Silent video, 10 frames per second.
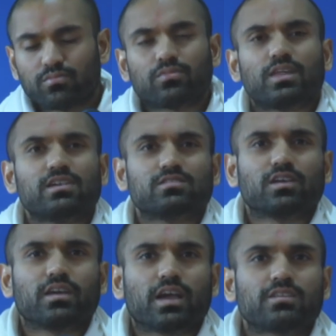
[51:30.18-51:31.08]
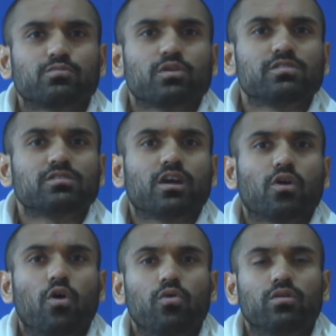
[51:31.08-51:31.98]
things like expressing our
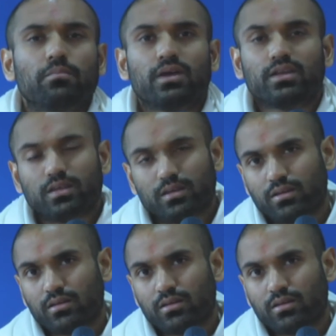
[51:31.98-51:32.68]
own opinion.